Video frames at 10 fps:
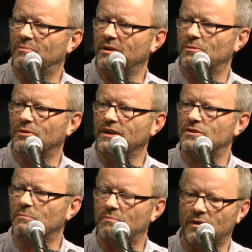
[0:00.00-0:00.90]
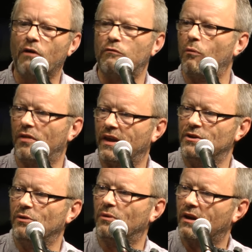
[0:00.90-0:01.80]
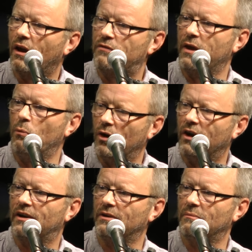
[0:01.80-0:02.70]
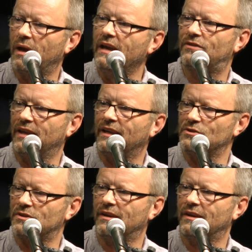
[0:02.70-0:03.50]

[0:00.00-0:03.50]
People need to love what they do and love their work and make things.